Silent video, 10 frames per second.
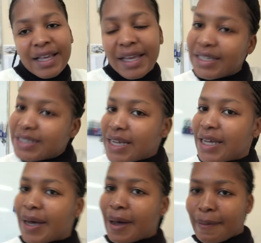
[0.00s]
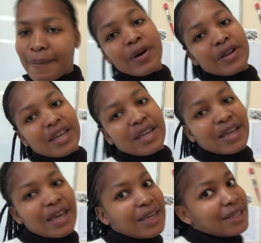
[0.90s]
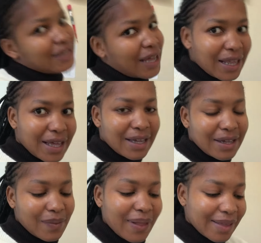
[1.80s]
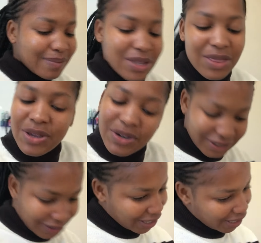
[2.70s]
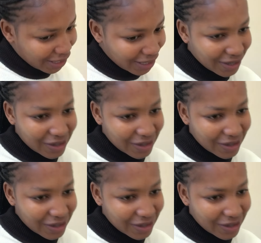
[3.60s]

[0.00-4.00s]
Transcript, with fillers: Good morning, Yella. Welcome to Thursday.